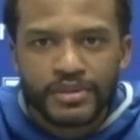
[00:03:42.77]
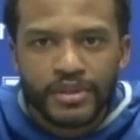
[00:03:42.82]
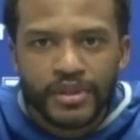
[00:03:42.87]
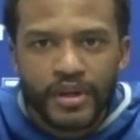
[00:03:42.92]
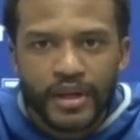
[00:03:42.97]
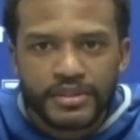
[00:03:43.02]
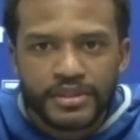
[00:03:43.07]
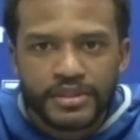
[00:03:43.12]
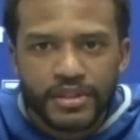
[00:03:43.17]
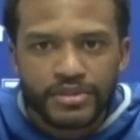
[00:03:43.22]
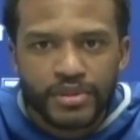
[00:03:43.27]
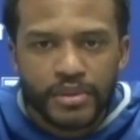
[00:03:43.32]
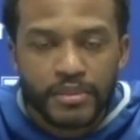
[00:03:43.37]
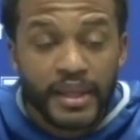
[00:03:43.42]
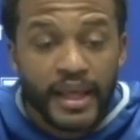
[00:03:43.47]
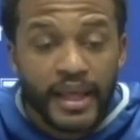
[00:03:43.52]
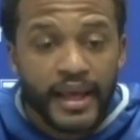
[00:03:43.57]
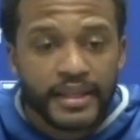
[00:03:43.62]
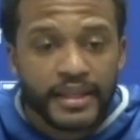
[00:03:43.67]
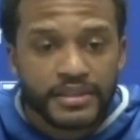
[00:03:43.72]
You know, I talked to
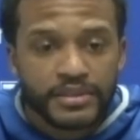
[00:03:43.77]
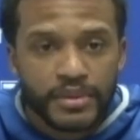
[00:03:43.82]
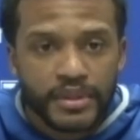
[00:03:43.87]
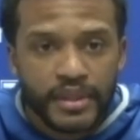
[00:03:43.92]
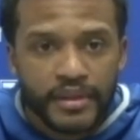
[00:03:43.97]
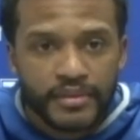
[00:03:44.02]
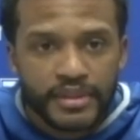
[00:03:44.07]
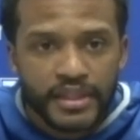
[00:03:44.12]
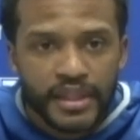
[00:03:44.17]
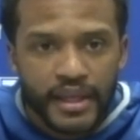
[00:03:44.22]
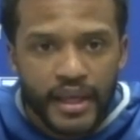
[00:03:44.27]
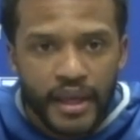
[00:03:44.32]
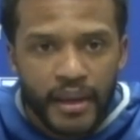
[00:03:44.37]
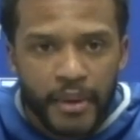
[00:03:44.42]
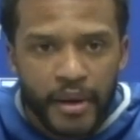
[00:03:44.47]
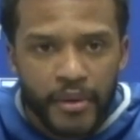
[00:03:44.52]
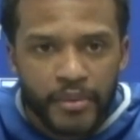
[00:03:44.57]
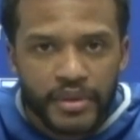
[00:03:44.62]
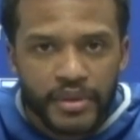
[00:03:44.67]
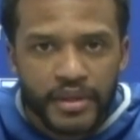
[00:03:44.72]
him last when everything
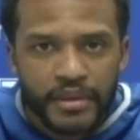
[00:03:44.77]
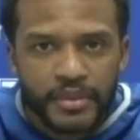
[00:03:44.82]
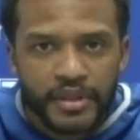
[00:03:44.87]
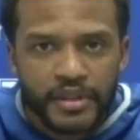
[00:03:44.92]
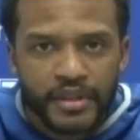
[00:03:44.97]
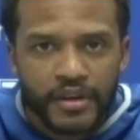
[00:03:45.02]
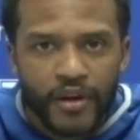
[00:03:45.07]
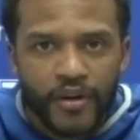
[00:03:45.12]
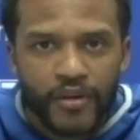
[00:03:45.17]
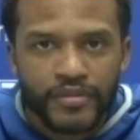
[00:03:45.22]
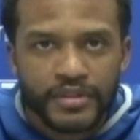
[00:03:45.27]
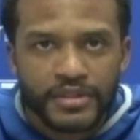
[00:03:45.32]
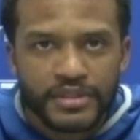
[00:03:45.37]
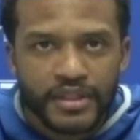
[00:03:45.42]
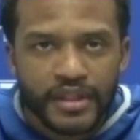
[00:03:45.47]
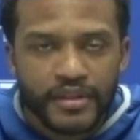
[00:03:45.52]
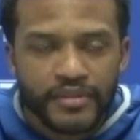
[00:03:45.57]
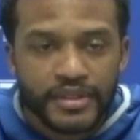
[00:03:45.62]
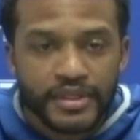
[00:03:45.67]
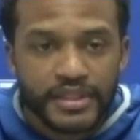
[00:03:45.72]
came out with him and the COVID
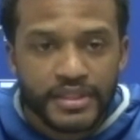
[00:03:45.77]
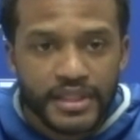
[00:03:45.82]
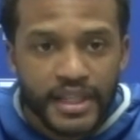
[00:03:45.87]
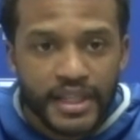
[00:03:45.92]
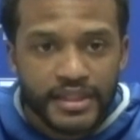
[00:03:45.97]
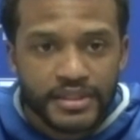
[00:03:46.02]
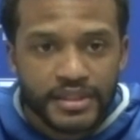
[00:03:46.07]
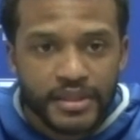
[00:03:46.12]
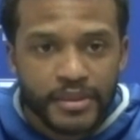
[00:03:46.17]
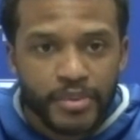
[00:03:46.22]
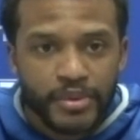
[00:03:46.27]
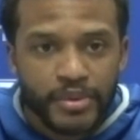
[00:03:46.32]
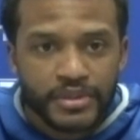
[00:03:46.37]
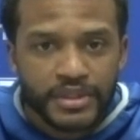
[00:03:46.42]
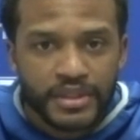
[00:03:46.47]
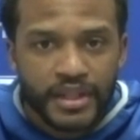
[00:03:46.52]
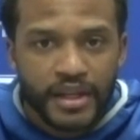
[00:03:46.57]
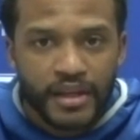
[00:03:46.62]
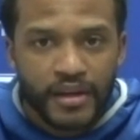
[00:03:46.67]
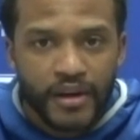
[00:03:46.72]
stuff, and he's actually a
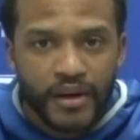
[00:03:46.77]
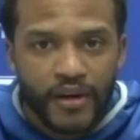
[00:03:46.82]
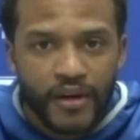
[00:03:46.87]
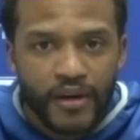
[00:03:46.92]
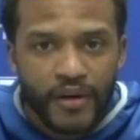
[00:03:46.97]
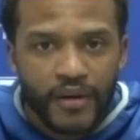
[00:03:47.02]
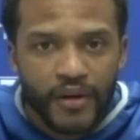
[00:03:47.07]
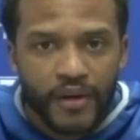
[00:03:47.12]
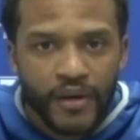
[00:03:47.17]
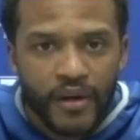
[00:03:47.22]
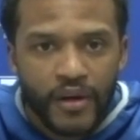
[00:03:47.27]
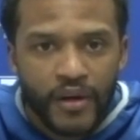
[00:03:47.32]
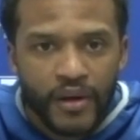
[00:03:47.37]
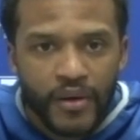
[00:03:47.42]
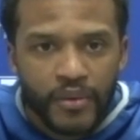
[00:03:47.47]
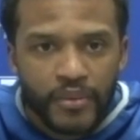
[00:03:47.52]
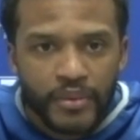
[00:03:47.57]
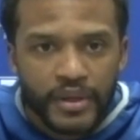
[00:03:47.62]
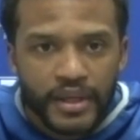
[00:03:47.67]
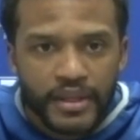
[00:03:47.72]
person I called
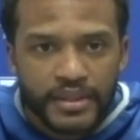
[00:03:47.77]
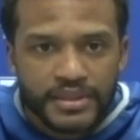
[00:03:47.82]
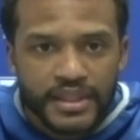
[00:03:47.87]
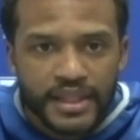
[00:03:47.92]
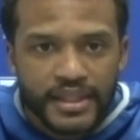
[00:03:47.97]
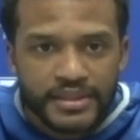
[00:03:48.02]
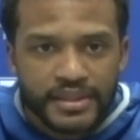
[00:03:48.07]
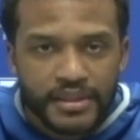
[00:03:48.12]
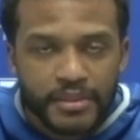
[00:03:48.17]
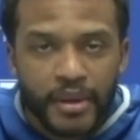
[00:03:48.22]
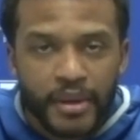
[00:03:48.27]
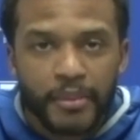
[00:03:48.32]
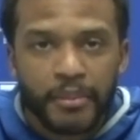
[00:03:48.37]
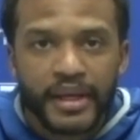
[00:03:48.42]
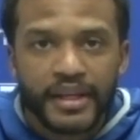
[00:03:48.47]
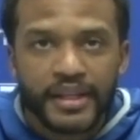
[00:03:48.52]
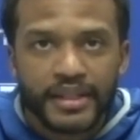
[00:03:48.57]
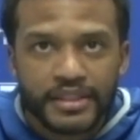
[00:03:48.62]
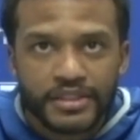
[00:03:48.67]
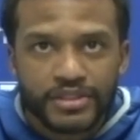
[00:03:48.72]
when I was asking about
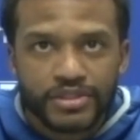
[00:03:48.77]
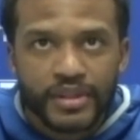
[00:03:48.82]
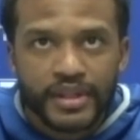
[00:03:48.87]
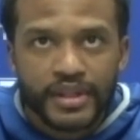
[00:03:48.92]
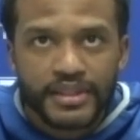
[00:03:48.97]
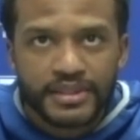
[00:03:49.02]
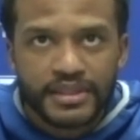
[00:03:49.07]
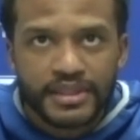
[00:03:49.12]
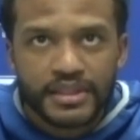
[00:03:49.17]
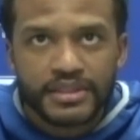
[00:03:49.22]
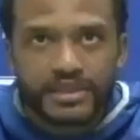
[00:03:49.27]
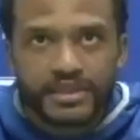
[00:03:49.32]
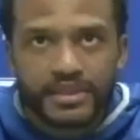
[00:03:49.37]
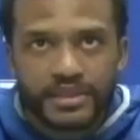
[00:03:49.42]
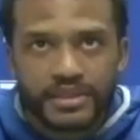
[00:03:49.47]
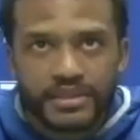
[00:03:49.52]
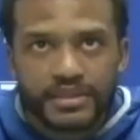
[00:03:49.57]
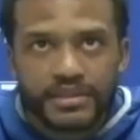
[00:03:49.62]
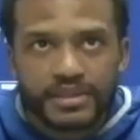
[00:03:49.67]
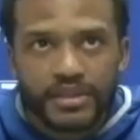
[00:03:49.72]
making this transition.
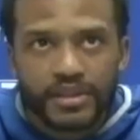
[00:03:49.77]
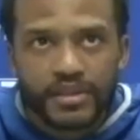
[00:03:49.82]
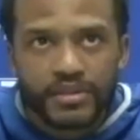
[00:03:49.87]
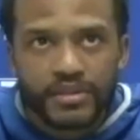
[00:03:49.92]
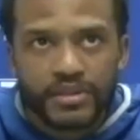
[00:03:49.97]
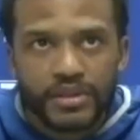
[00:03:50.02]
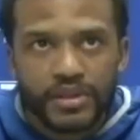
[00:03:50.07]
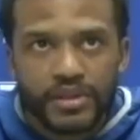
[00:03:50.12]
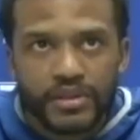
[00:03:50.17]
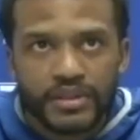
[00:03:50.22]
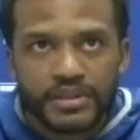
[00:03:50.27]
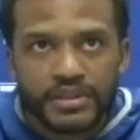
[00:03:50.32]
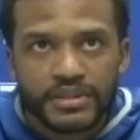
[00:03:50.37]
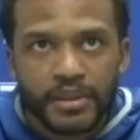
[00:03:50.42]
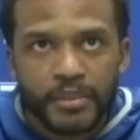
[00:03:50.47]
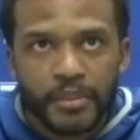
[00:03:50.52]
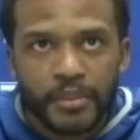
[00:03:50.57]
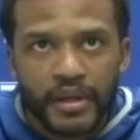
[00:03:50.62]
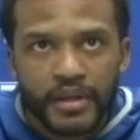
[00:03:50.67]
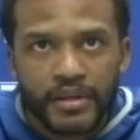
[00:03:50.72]
So, you know, he's
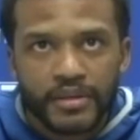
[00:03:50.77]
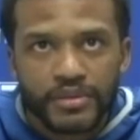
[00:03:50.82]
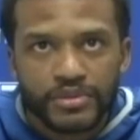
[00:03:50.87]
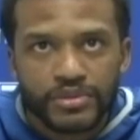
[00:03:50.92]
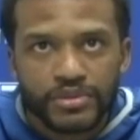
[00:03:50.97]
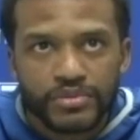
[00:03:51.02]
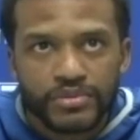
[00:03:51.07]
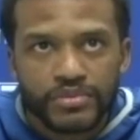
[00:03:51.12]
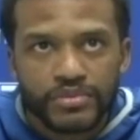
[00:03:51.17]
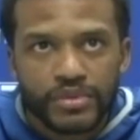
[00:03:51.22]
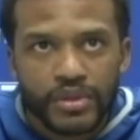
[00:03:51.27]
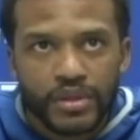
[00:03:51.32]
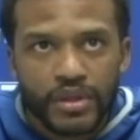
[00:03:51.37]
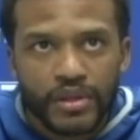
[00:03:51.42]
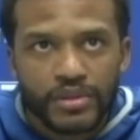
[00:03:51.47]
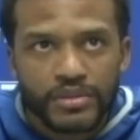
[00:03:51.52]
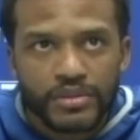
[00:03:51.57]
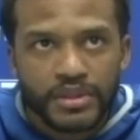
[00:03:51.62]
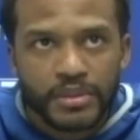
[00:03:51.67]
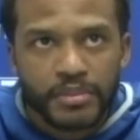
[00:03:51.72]
somebody who's
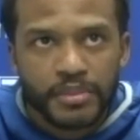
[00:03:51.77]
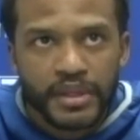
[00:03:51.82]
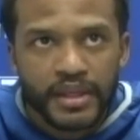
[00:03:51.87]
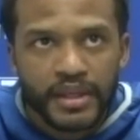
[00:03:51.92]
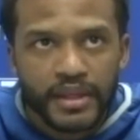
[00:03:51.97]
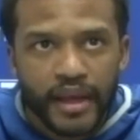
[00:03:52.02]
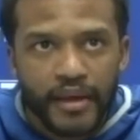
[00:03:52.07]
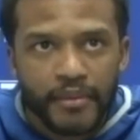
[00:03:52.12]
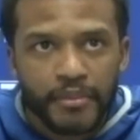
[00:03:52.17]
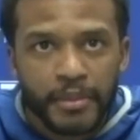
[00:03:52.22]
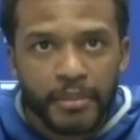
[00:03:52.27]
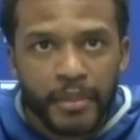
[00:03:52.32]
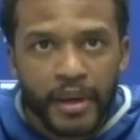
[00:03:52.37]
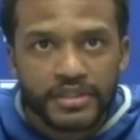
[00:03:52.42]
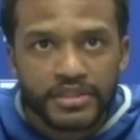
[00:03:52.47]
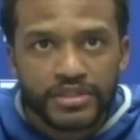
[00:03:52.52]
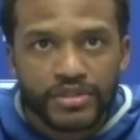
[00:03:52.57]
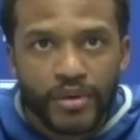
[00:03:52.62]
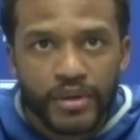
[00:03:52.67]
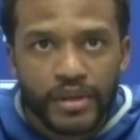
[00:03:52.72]
close to me and gave me
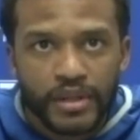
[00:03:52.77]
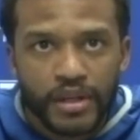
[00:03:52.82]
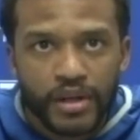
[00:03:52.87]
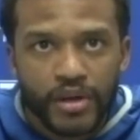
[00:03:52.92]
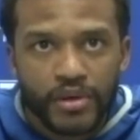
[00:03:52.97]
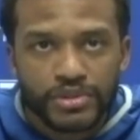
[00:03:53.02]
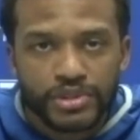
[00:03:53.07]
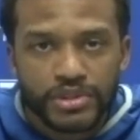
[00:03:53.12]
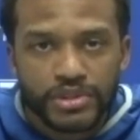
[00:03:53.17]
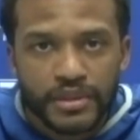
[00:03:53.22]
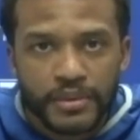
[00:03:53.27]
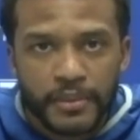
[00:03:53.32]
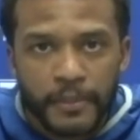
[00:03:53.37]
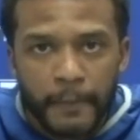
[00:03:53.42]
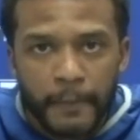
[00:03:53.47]
my start in coaching.